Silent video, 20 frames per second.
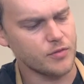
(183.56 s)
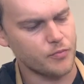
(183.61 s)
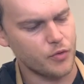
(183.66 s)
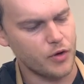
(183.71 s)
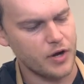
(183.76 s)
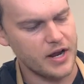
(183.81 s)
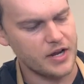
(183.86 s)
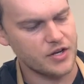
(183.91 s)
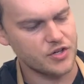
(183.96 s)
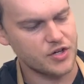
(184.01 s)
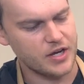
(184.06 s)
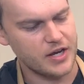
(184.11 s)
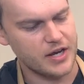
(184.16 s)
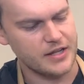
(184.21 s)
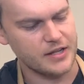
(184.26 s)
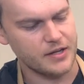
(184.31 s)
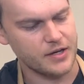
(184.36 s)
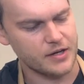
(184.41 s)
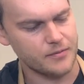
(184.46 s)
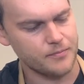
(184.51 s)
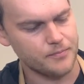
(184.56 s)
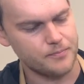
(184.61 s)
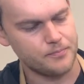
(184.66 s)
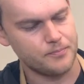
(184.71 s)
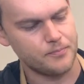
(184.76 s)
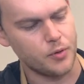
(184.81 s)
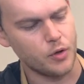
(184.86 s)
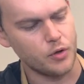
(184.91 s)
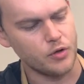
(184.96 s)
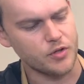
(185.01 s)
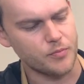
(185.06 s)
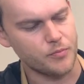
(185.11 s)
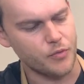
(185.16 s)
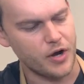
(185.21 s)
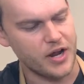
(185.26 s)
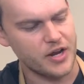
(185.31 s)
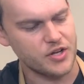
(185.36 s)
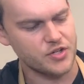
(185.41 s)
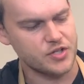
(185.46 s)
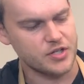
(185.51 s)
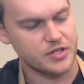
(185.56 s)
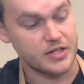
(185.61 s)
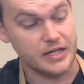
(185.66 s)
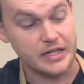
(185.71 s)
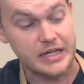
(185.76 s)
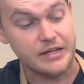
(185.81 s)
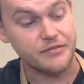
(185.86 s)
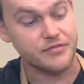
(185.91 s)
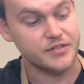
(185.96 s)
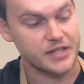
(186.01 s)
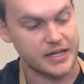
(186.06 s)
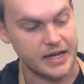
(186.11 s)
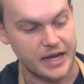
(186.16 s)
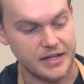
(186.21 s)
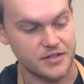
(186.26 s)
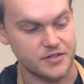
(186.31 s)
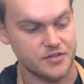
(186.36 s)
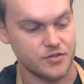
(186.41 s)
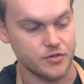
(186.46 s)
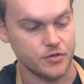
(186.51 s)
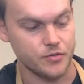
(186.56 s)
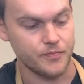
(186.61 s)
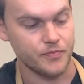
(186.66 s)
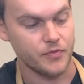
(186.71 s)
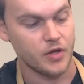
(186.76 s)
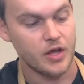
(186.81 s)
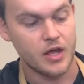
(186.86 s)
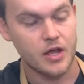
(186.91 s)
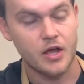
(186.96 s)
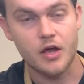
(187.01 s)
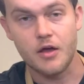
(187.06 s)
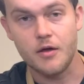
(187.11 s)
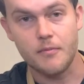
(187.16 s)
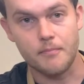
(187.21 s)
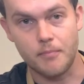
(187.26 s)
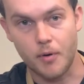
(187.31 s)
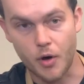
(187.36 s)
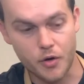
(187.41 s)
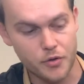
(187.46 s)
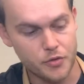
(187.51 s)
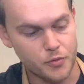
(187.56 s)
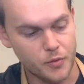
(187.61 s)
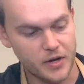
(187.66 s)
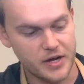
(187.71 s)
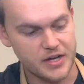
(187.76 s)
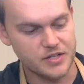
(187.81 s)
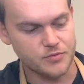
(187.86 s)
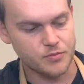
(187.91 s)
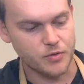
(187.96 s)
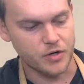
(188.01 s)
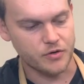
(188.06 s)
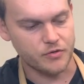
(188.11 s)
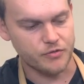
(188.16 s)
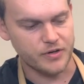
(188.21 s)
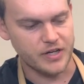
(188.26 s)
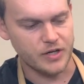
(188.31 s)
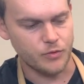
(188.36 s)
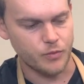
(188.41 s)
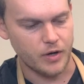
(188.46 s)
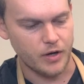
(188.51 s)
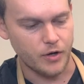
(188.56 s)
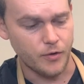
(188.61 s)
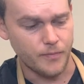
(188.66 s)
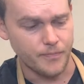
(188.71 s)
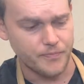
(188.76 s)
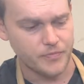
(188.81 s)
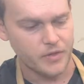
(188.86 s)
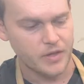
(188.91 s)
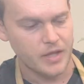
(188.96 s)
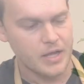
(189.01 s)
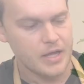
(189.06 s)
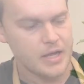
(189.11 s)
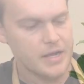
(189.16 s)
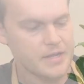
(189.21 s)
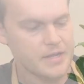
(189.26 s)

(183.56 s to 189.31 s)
branch and then pull the leaves against you. Both ways work really well. So as you